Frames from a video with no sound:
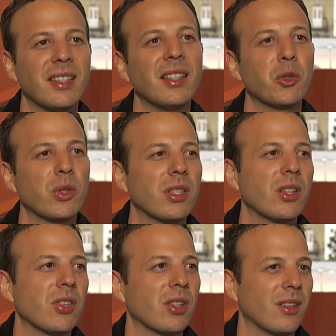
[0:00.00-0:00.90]
is an
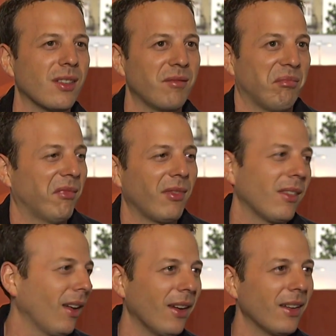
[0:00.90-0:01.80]
Inquisition.
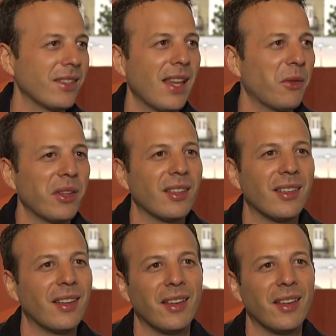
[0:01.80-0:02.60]
And it sounded,